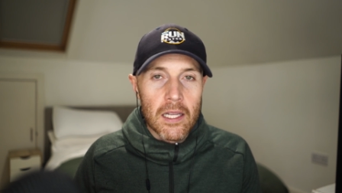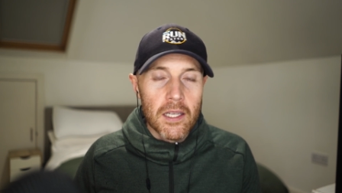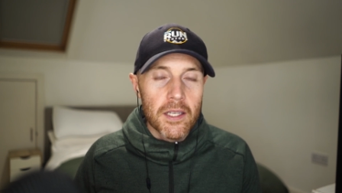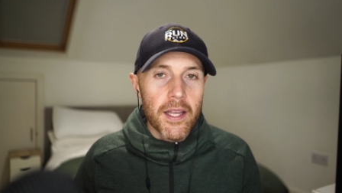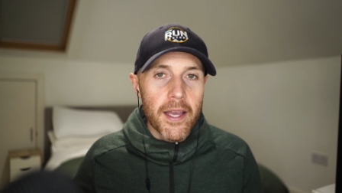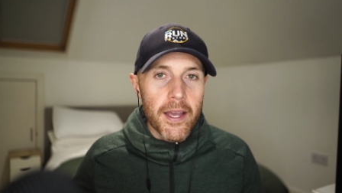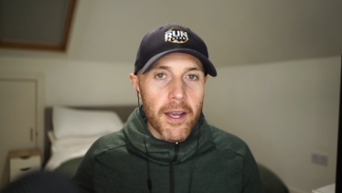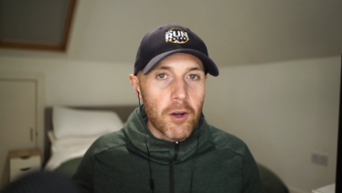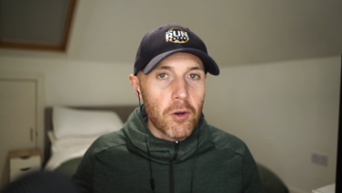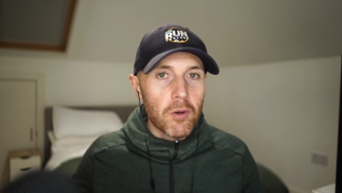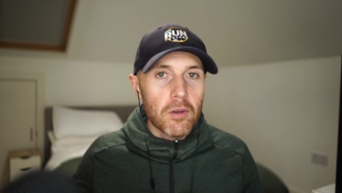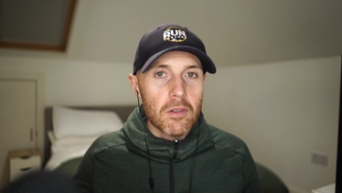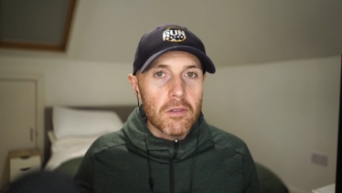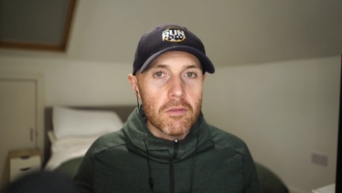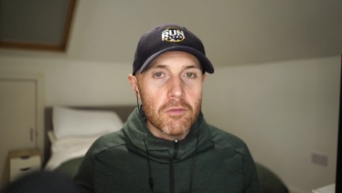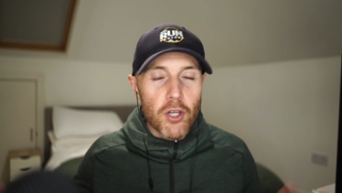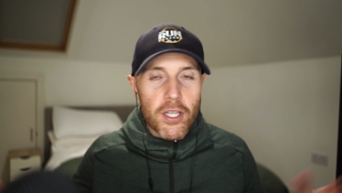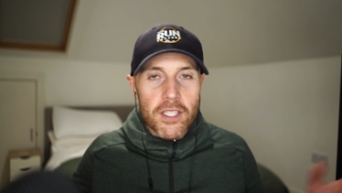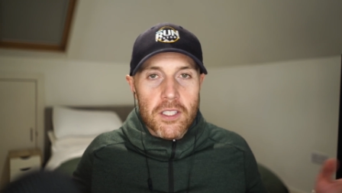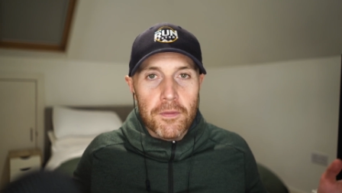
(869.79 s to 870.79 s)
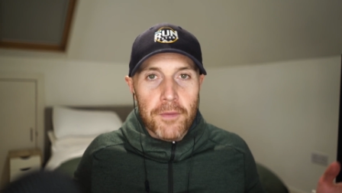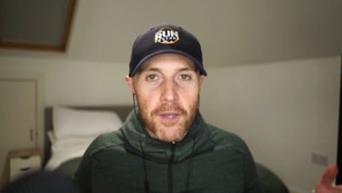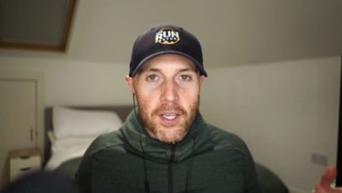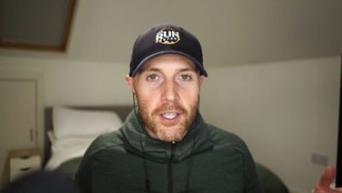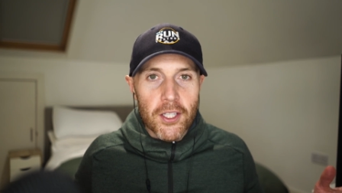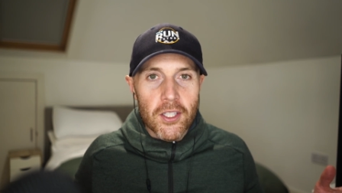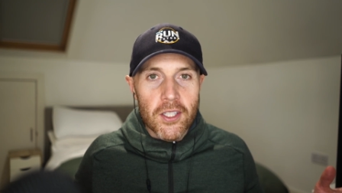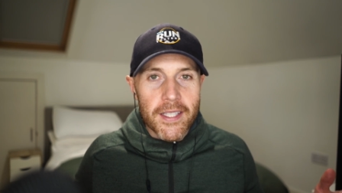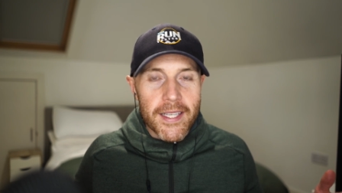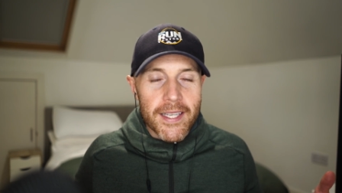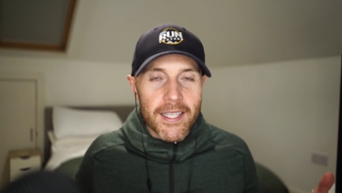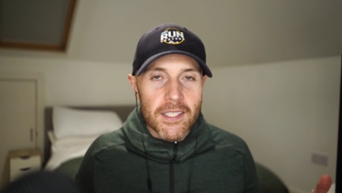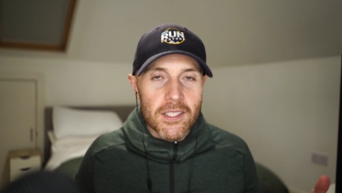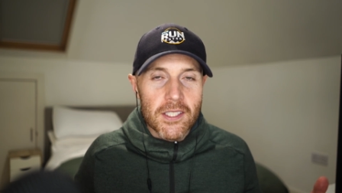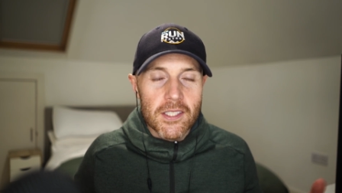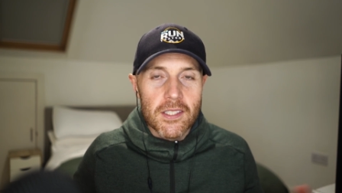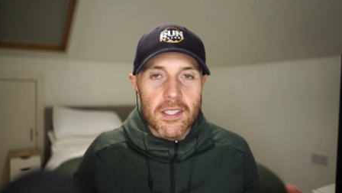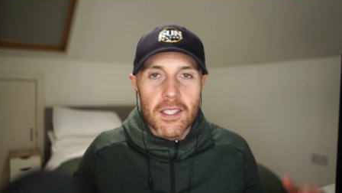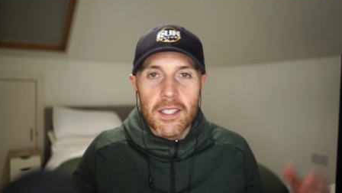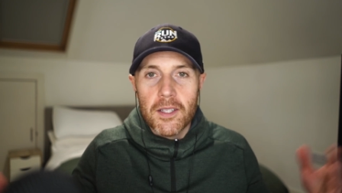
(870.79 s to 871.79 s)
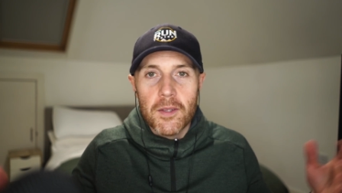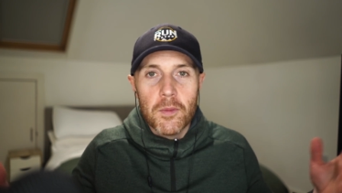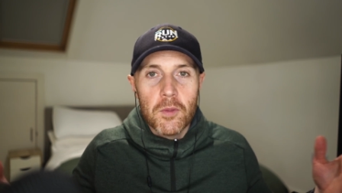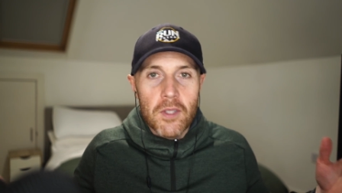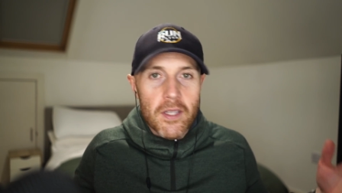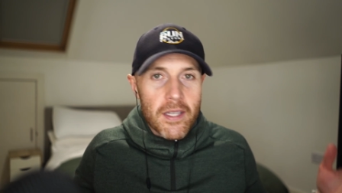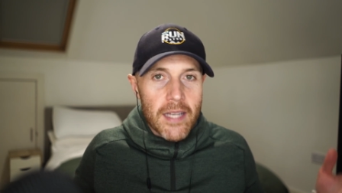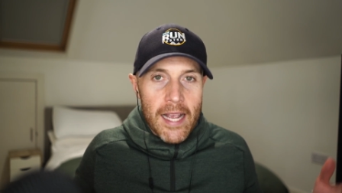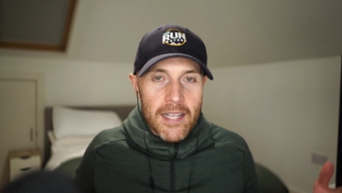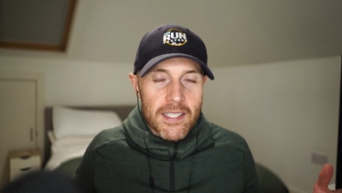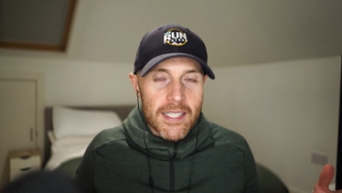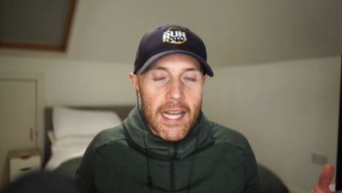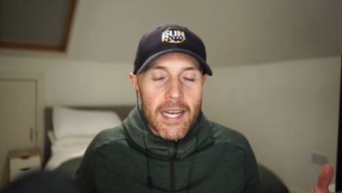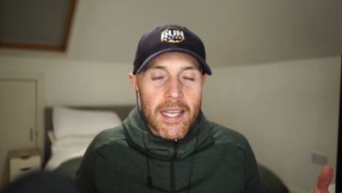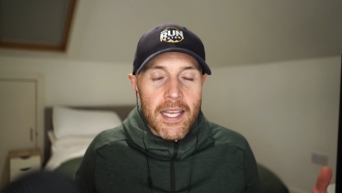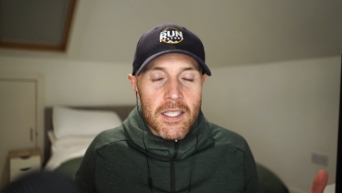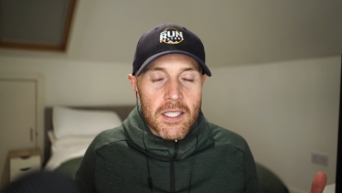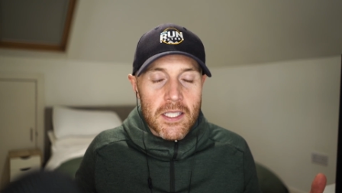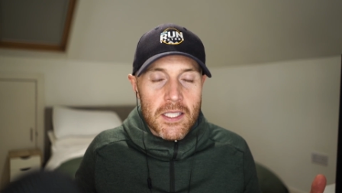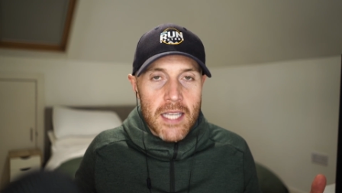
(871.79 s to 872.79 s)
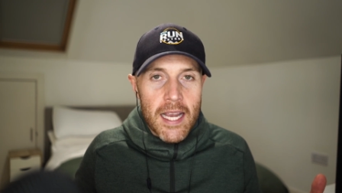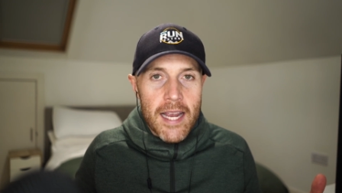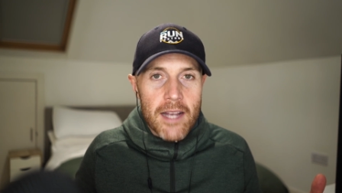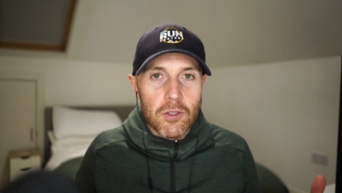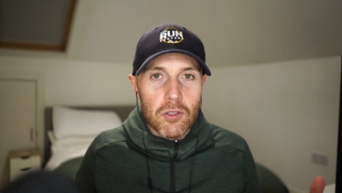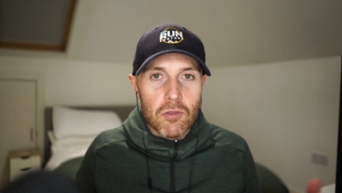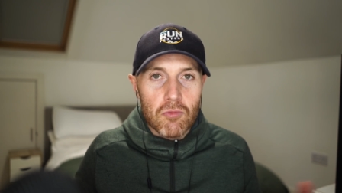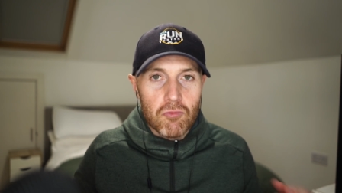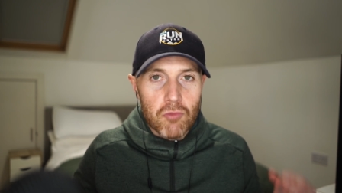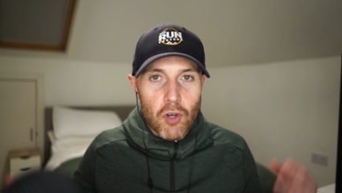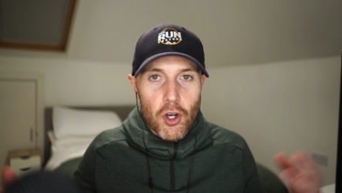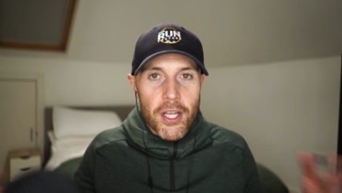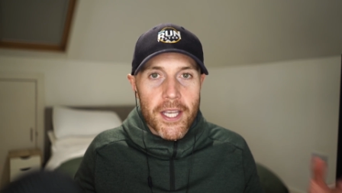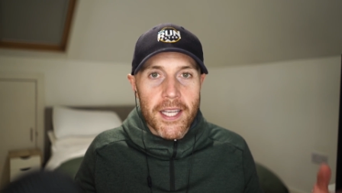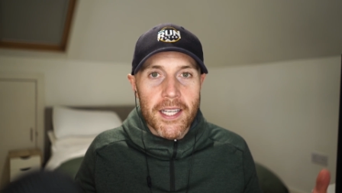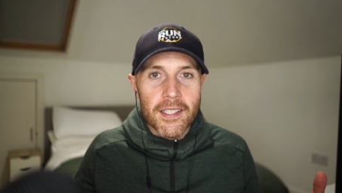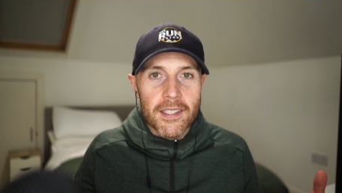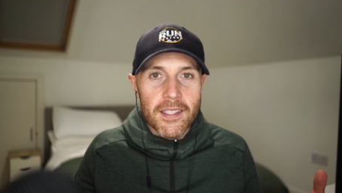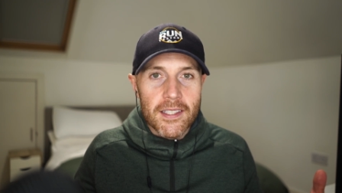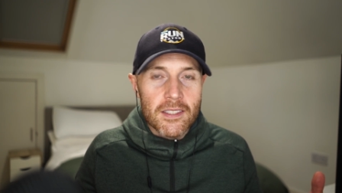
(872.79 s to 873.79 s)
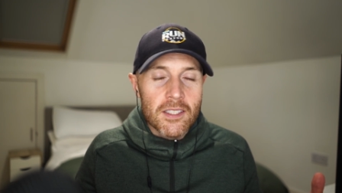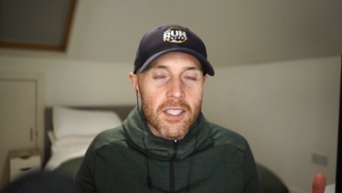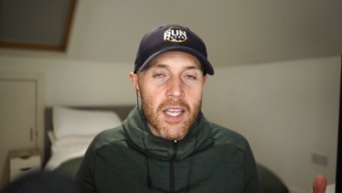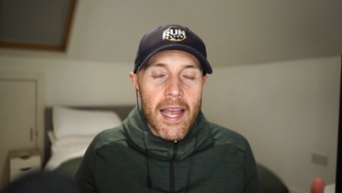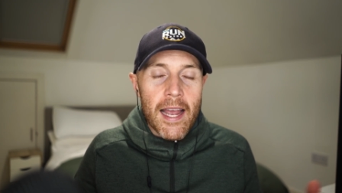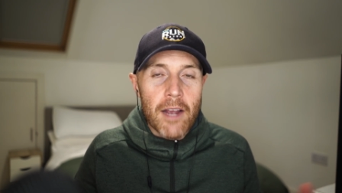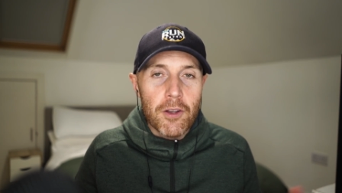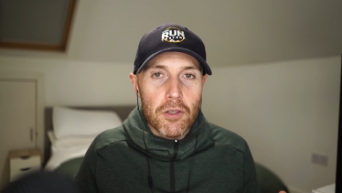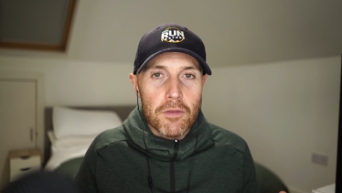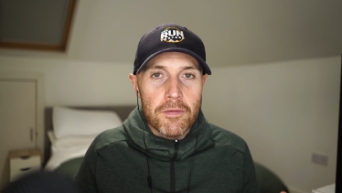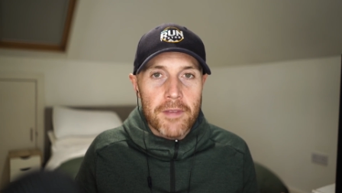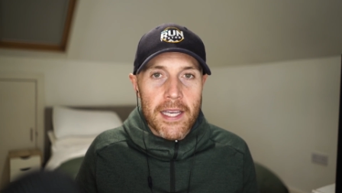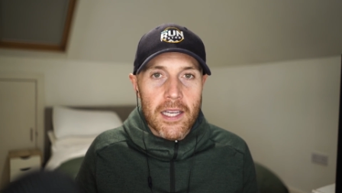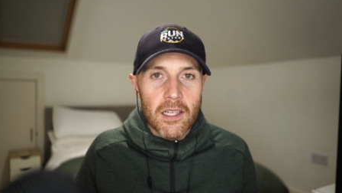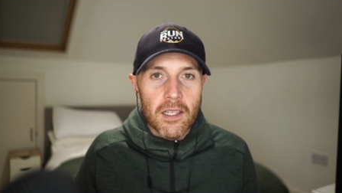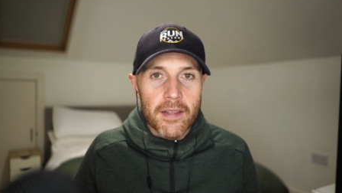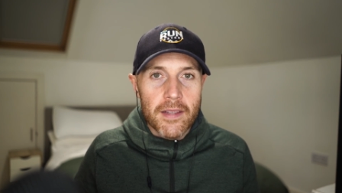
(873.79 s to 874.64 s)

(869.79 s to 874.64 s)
Now, running to feel is exactly as it sounds, running to how you feel